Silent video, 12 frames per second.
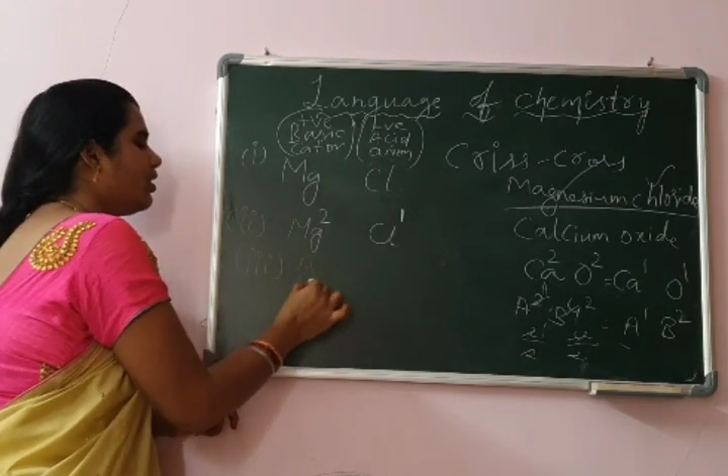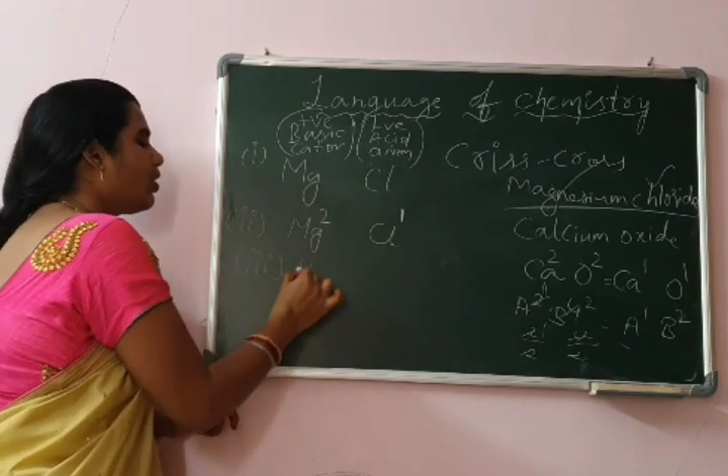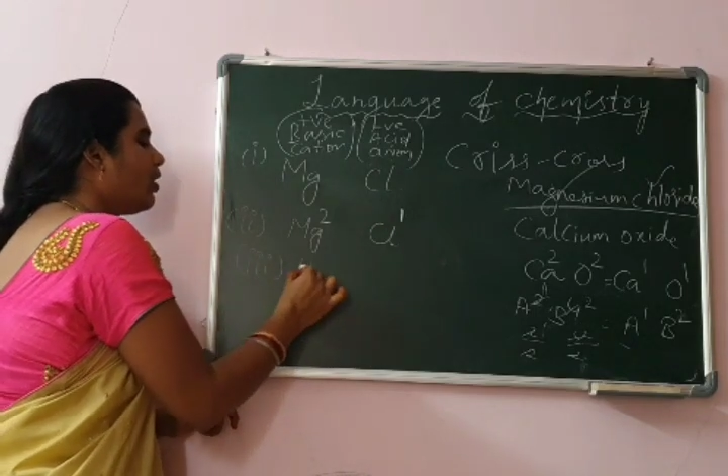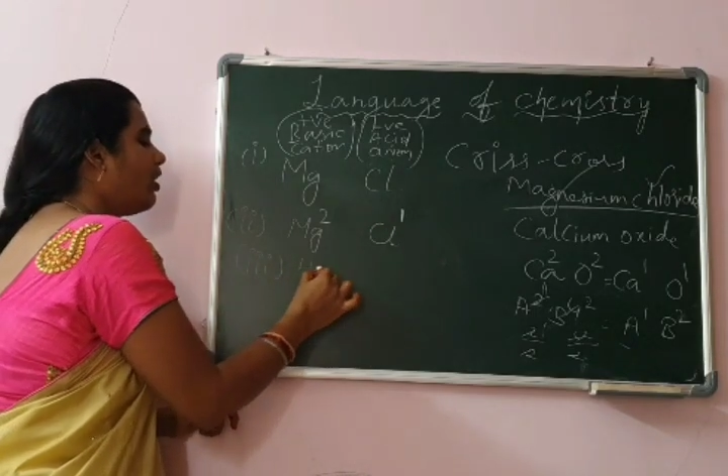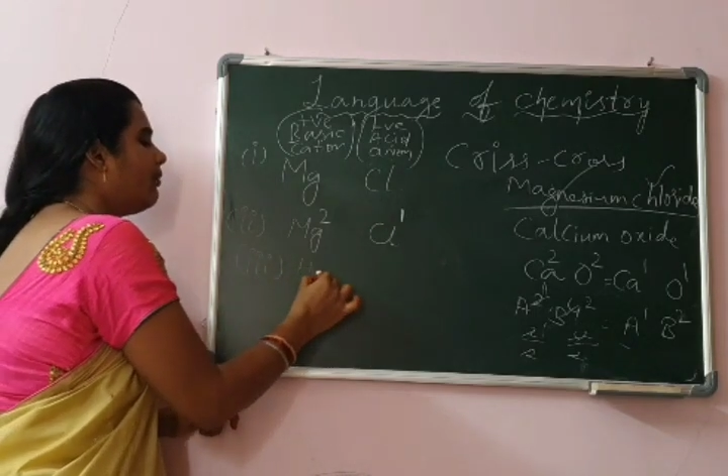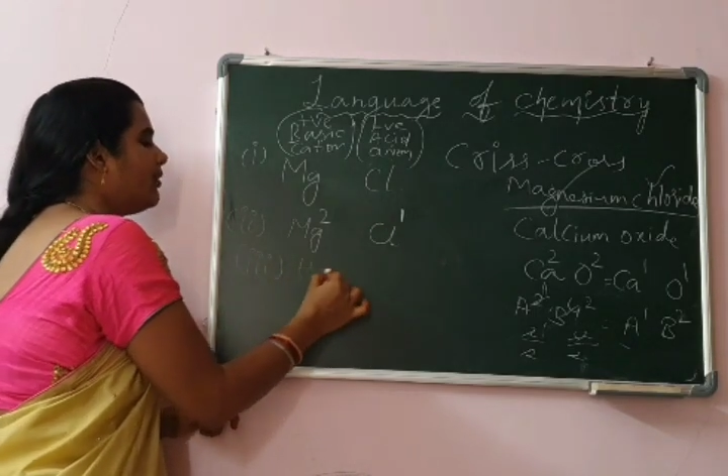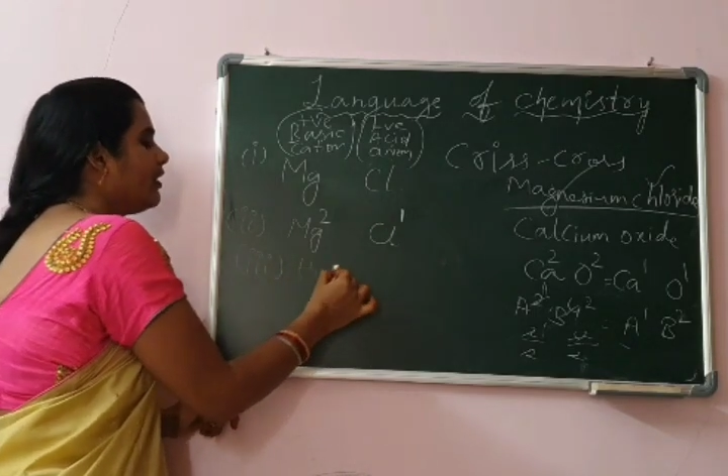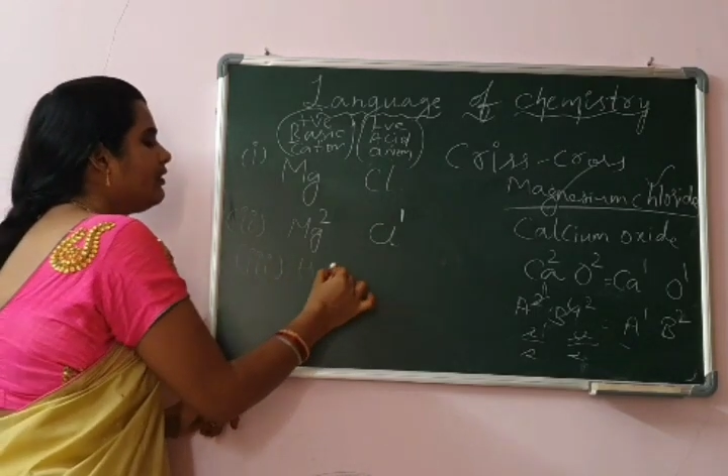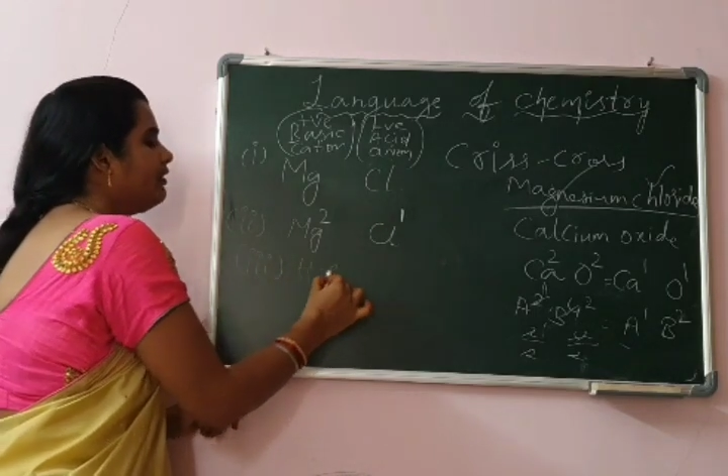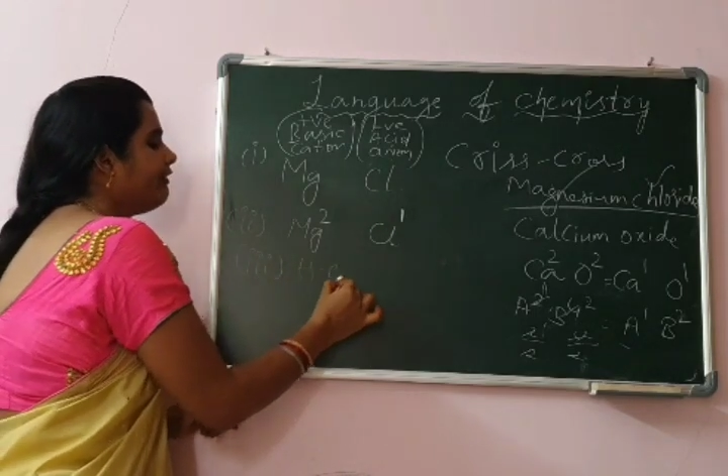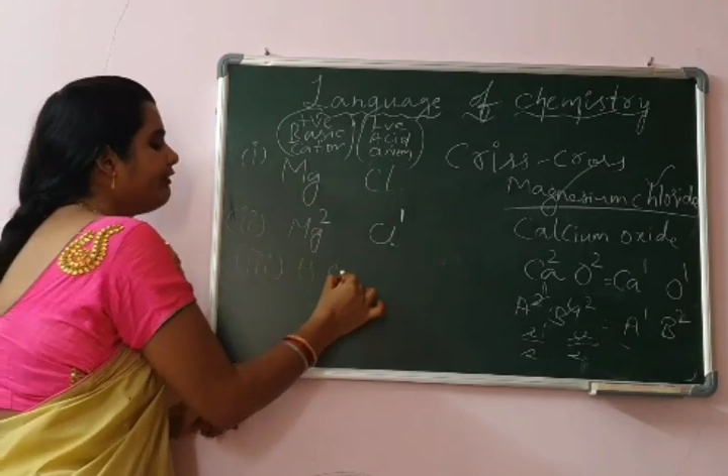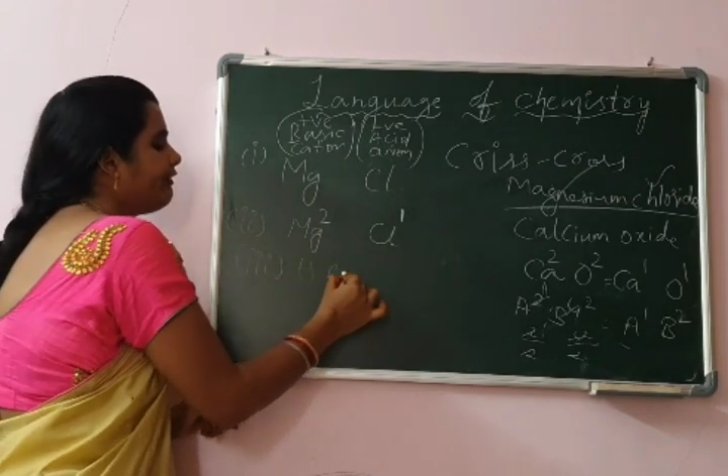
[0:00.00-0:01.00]
common
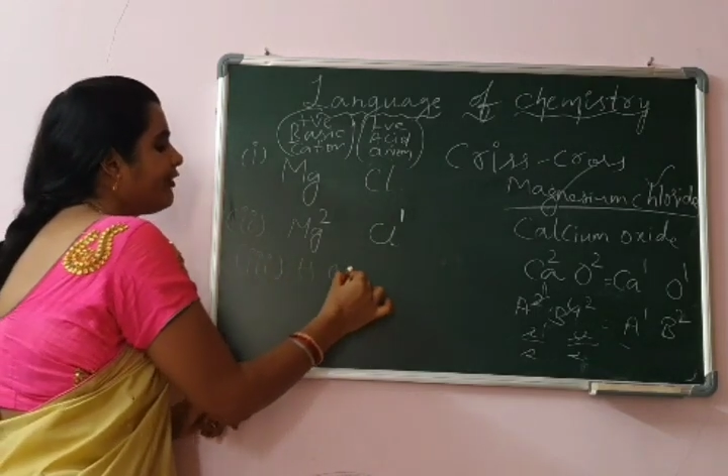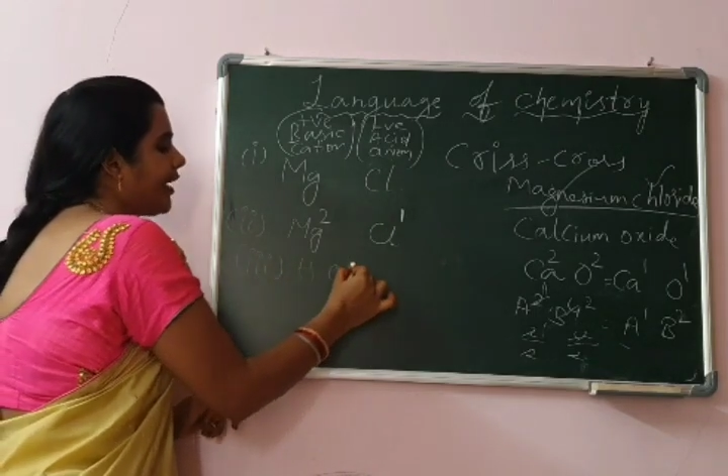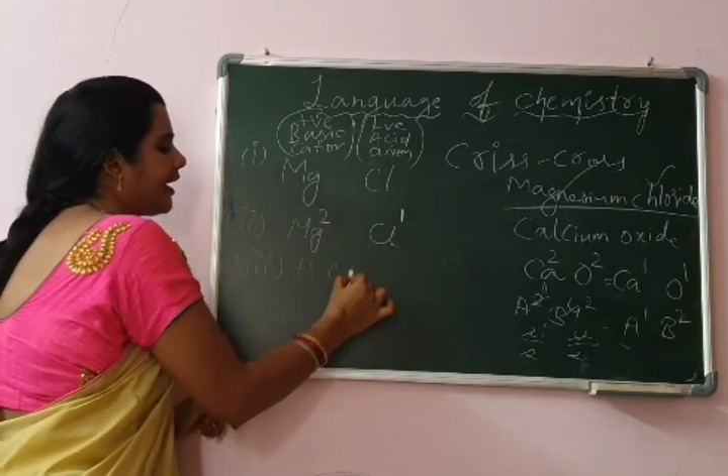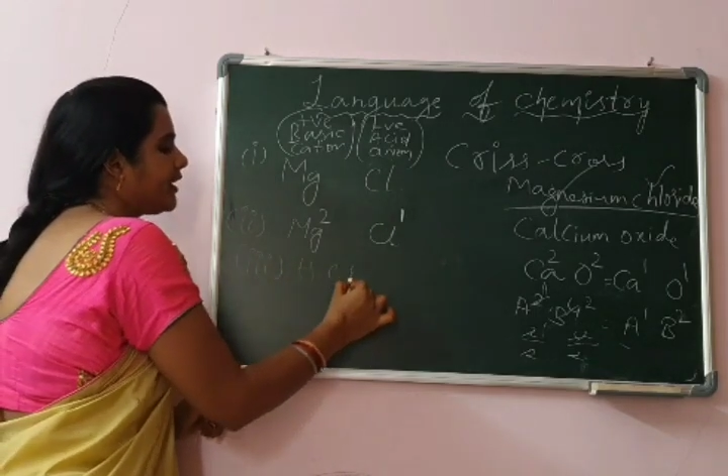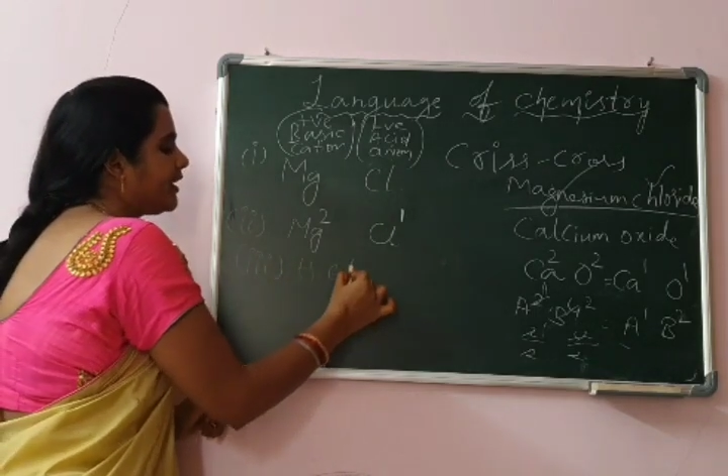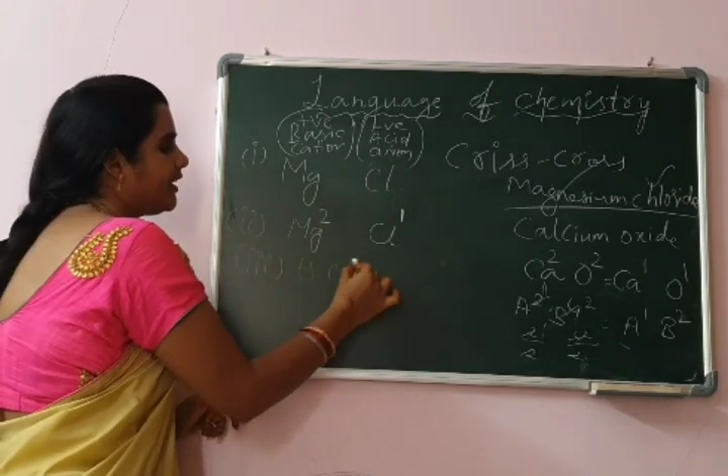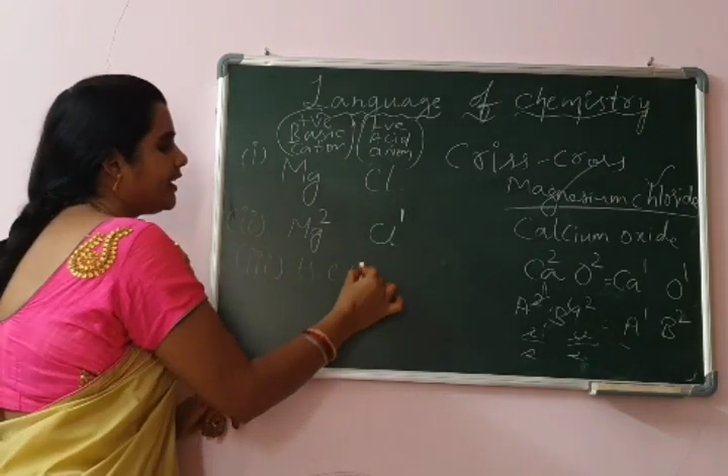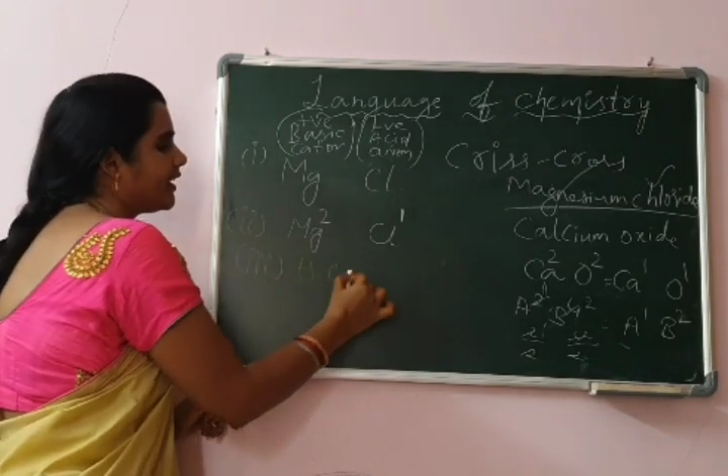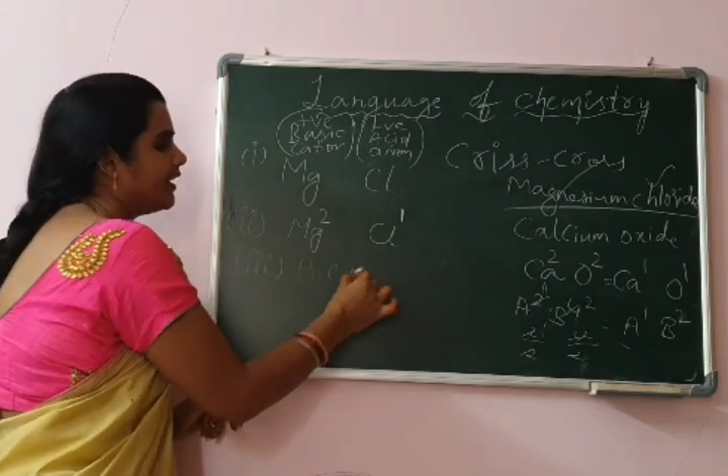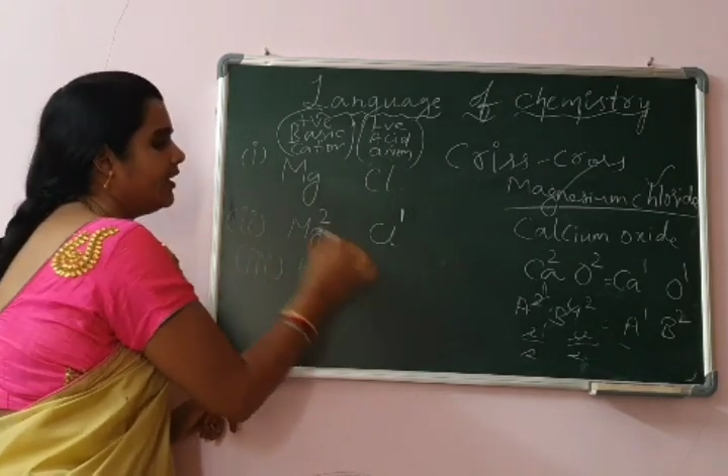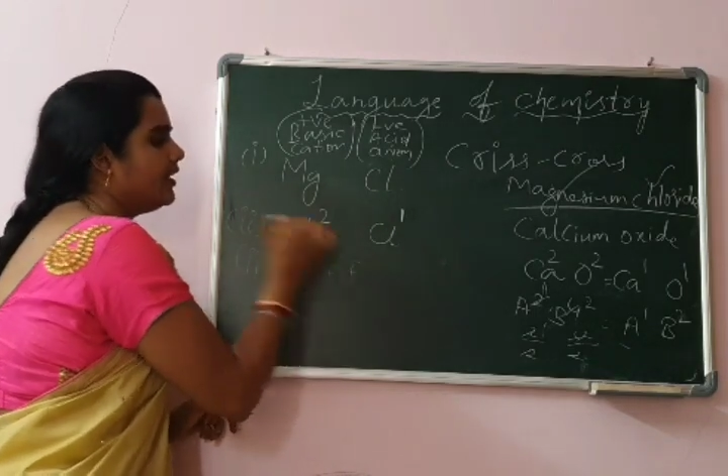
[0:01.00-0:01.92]
factor.